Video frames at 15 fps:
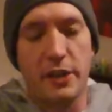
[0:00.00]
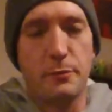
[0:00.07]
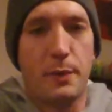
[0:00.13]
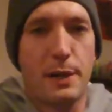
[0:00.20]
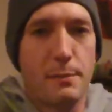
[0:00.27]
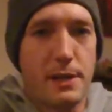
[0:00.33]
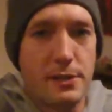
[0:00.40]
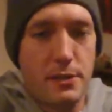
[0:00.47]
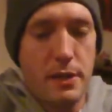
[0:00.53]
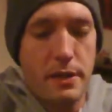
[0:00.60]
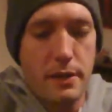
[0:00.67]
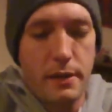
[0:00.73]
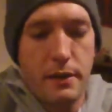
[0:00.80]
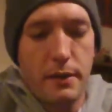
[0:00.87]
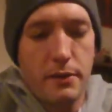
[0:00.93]
that's pretty much.
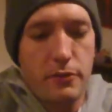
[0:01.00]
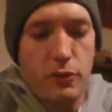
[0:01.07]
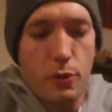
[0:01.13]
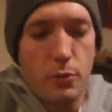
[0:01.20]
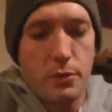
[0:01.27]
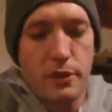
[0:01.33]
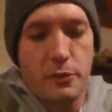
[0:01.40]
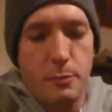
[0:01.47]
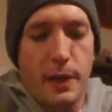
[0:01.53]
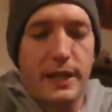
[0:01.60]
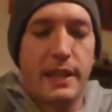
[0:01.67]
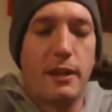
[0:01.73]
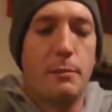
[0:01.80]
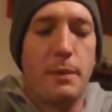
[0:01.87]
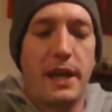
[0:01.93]
So let's break
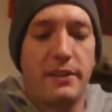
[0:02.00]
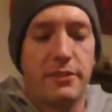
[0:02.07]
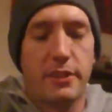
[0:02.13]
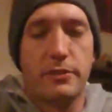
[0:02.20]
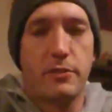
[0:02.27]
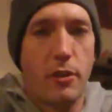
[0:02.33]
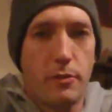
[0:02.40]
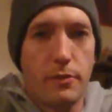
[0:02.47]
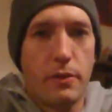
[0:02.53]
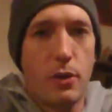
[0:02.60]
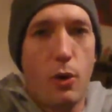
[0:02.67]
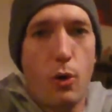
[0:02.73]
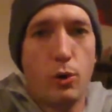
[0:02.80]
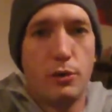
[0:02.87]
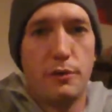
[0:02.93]
down the basics of the
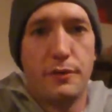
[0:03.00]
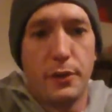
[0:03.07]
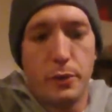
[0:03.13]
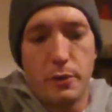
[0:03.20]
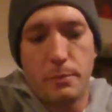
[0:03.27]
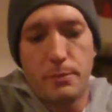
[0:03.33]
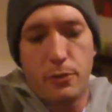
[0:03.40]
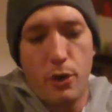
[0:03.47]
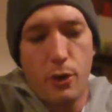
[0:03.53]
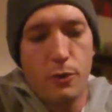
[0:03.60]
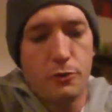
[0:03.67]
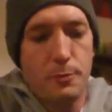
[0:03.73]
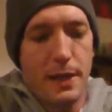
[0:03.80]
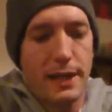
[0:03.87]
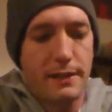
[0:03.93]
whole review. The
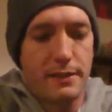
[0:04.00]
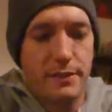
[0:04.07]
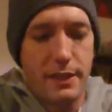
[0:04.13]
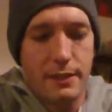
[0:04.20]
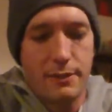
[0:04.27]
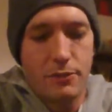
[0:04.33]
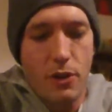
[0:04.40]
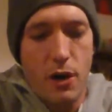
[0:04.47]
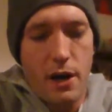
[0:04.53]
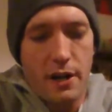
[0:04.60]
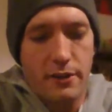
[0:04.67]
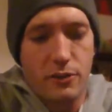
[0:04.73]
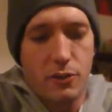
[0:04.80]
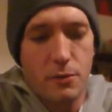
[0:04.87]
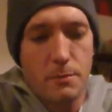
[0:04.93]
pros, man, this thing is
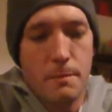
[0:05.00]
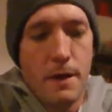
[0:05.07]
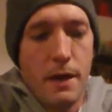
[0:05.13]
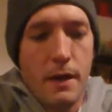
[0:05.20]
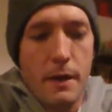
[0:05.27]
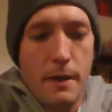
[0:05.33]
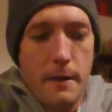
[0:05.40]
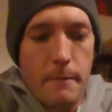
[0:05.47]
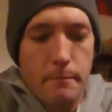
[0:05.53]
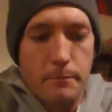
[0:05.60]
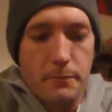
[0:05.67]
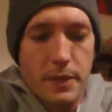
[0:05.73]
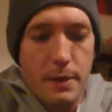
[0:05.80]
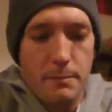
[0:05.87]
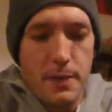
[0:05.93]
awesome.
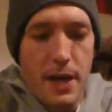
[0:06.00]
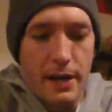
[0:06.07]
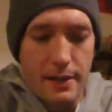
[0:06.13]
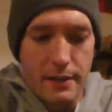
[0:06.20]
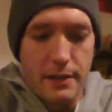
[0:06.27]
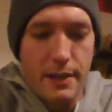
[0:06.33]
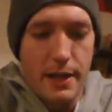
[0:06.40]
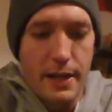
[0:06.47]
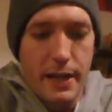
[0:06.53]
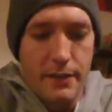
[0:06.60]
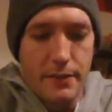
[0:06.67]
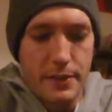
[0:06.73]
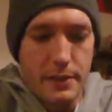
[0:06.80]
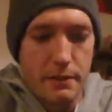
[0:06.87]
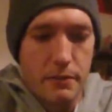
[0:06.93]
Not gonna lie,
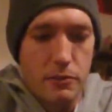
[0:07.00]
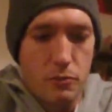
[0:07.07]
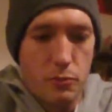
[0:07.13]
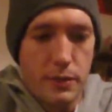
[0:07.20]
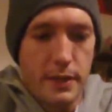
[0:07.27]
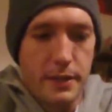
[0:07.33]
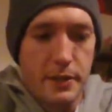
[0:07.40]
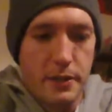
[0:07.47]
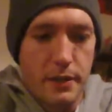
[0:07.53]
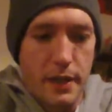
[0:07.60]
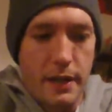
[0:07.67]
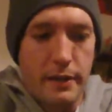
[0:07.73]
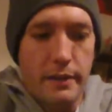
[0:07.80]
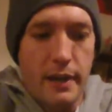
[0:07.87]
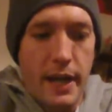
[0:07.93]
everything is really good.
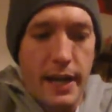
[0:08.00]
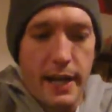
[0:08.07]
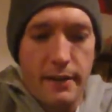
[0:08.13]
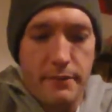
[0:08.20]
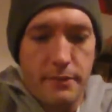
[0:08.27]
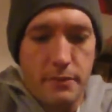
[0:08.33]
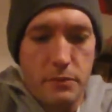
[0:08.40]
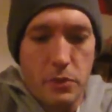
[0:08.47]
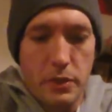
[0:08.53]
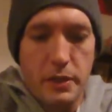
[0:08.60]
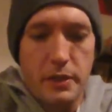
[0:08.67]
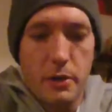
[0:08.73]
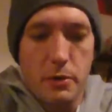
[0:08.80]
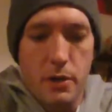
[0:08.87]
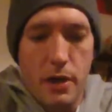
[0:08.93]
I have
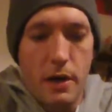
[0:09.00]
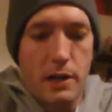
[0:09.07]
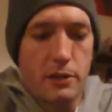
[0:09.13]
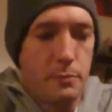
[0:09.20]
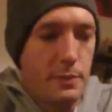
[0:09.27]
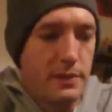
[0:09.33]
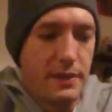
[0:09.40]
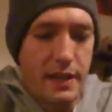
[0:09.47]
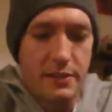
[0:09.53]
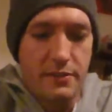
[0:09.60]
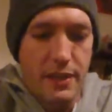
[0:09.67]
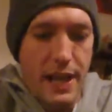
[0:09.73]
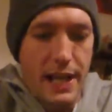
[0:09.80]
really no cons besides the